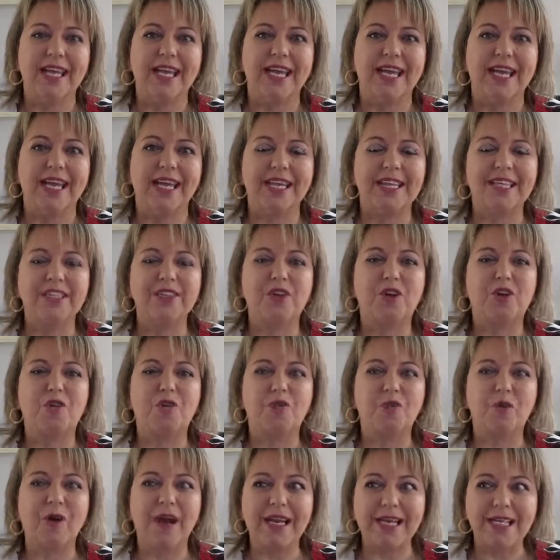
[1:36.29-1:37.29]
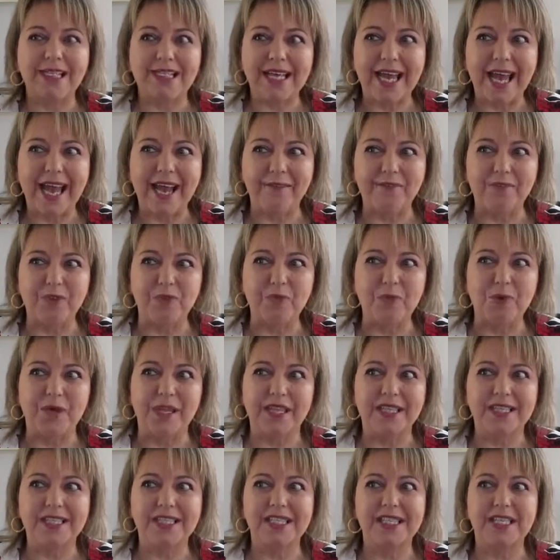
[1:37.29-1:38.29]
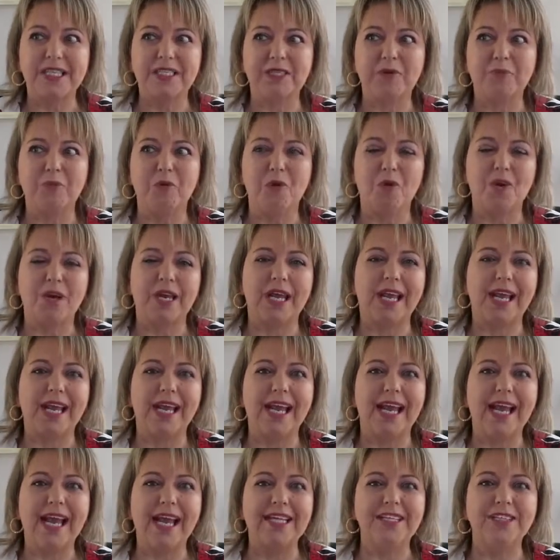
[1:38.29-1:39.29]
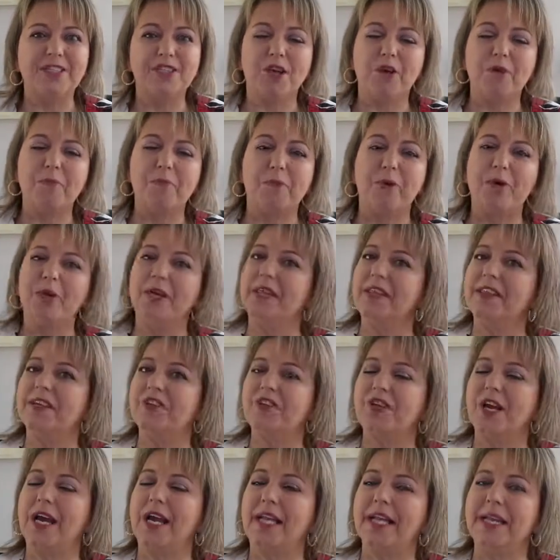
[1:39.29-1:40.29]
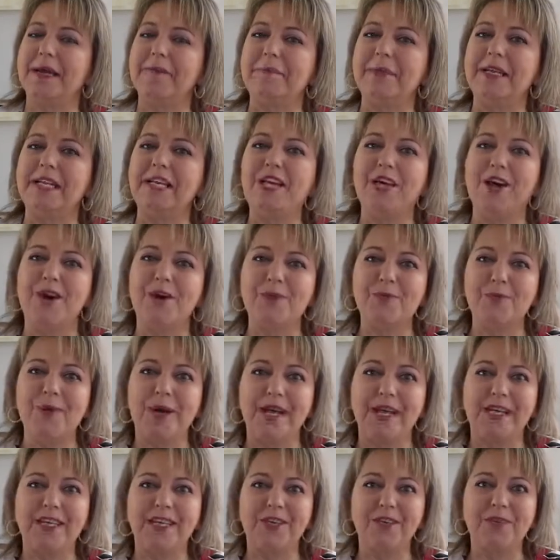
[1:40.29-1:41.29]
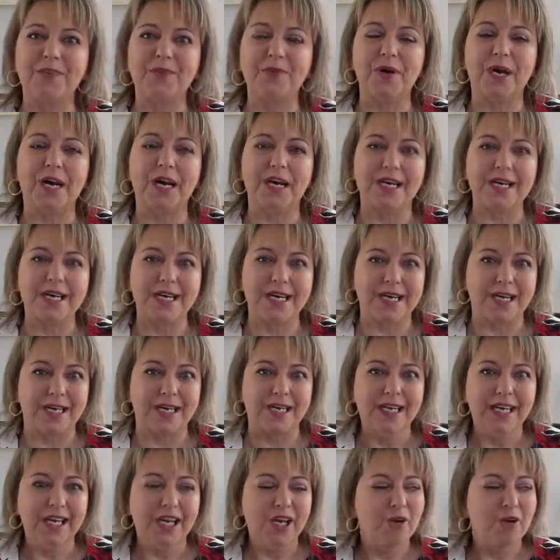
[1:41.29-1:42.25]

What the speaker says: It is great to have you with us this morning, and so put in the chat, let me know where you are.